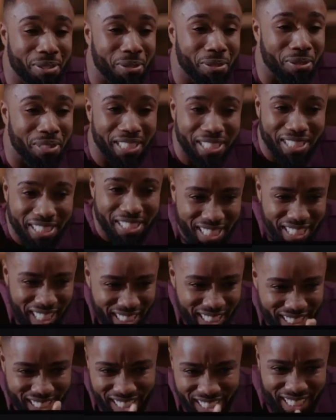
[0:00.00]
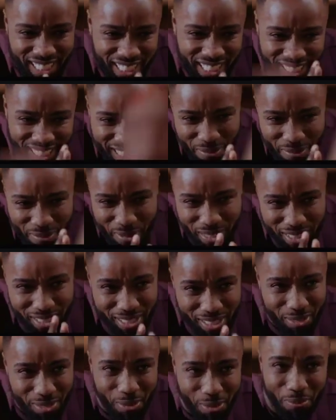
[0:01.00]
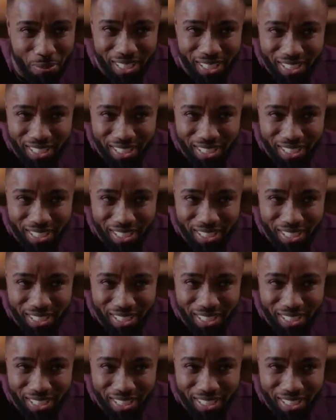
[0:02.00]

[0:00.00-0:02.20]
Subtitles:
So this jet setting, is it business